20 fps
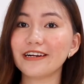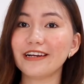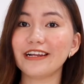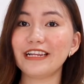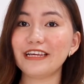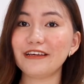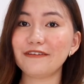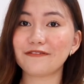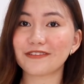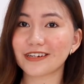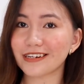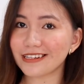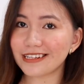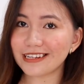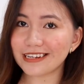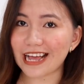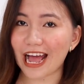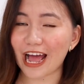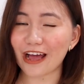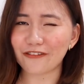early
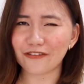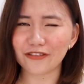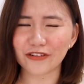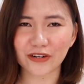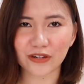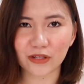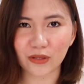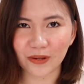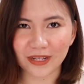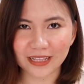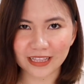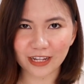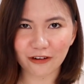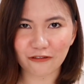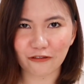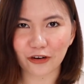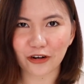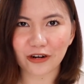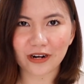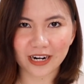verdict after 24
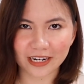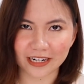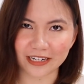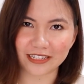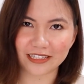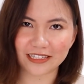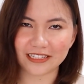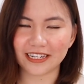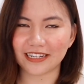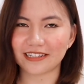hours,